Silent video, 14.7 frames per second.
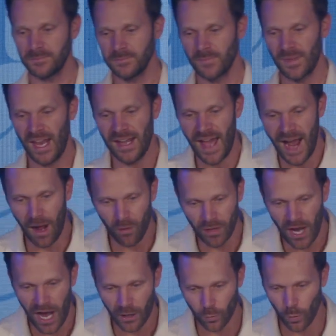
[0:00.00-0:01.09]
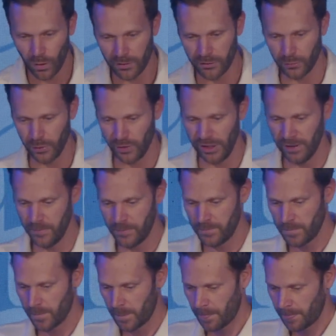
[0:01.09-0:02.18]
and how God worked through it.
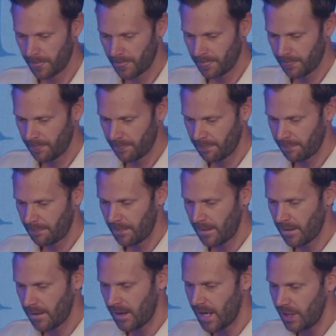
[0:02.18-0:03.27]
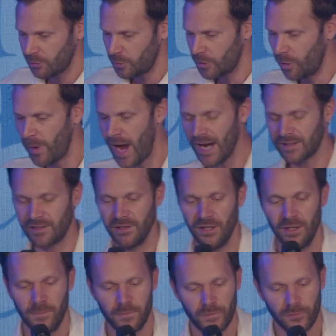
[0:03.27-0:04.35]
As we go back to
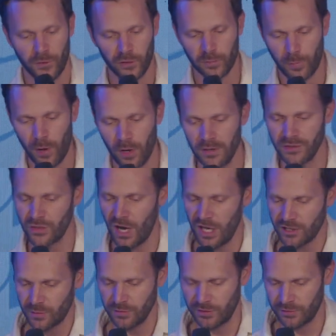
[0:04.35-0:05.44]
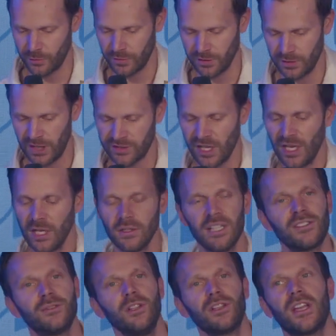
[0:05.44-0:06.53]
the first part in Joshua's story,
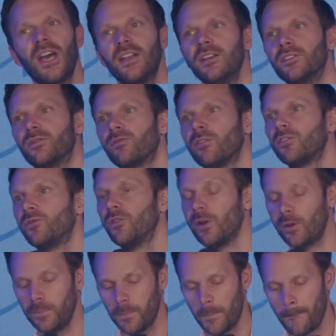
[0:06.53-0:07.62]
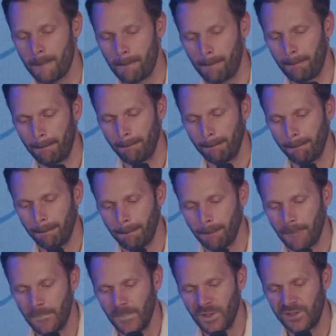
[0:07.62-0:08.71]
let's look at his first fear.
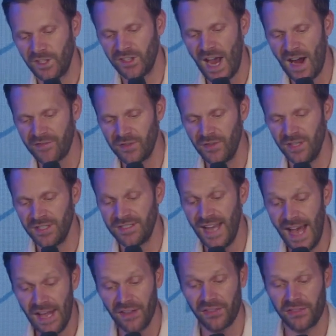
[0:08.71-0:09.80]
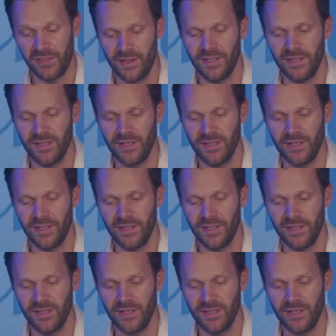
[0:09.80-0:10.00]
It says, after the death